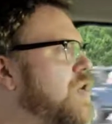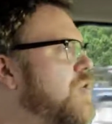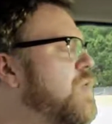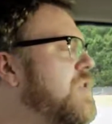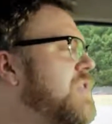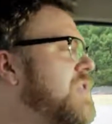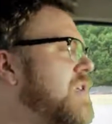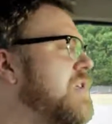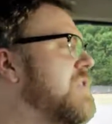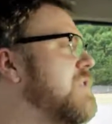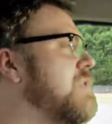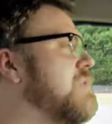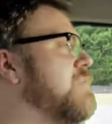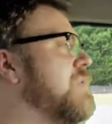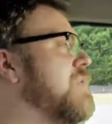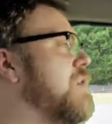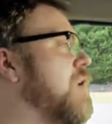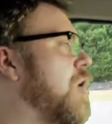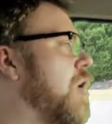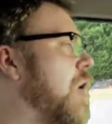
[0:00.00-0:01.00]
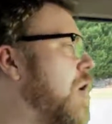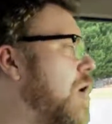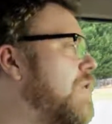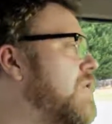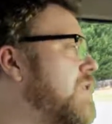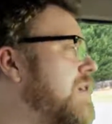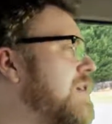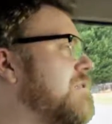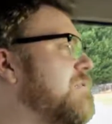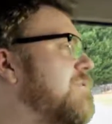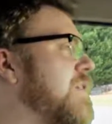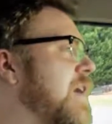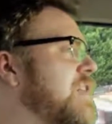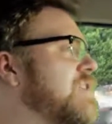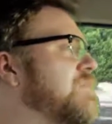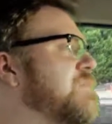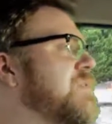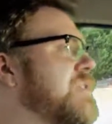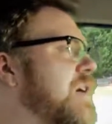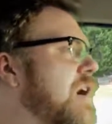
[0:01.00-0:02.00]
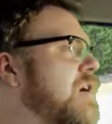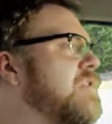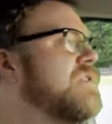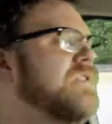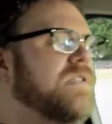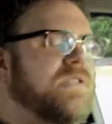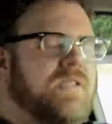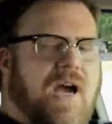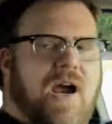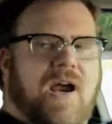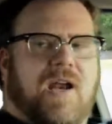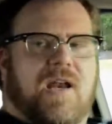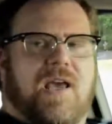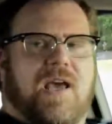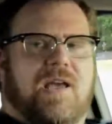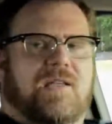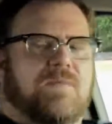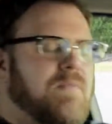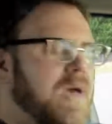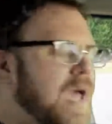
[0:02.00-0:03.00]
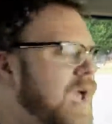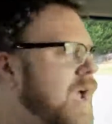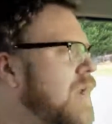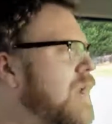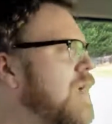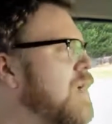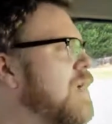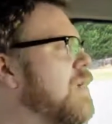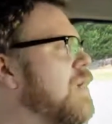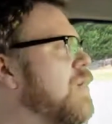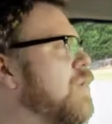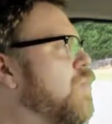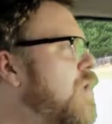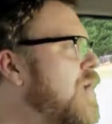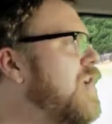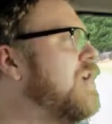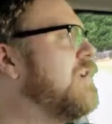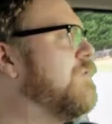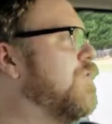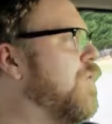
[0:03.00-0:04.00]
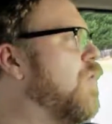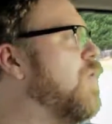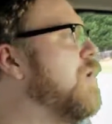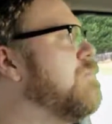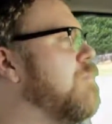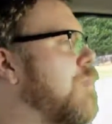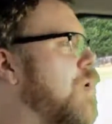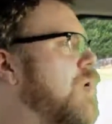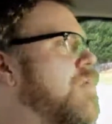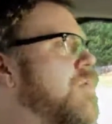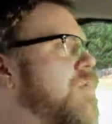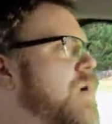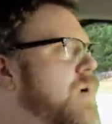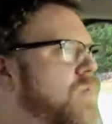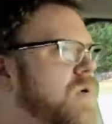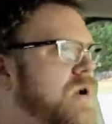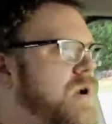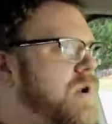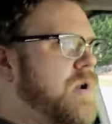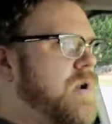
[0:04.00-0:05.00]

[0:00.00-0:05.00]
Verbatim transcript: you would think that with all the advancements our society has made, we could avoid murdering one